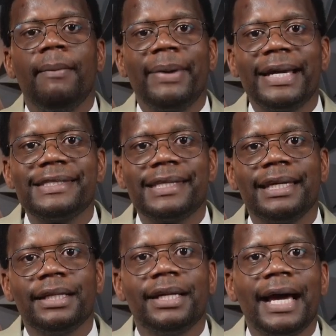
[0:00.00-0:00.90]
by
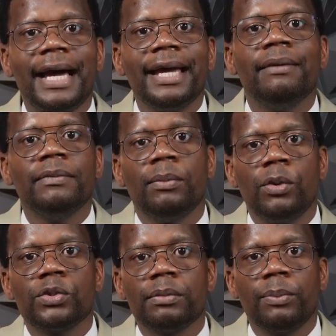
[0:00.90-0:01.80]
saying that I am the
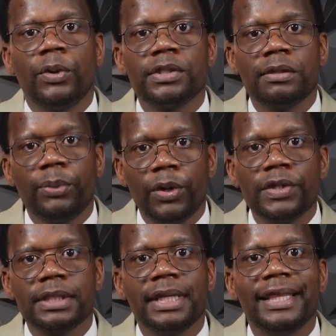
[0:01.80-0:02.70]
most important
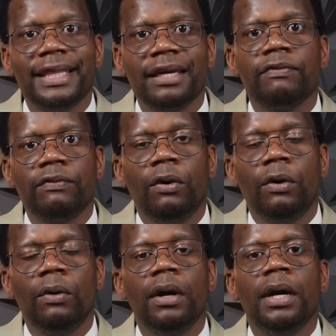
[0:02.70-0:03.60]
person, and
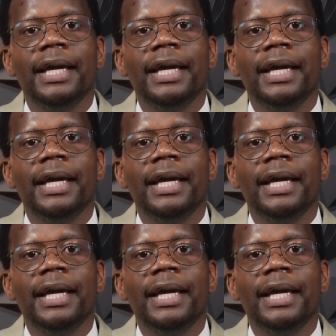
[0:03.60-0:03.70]
therefore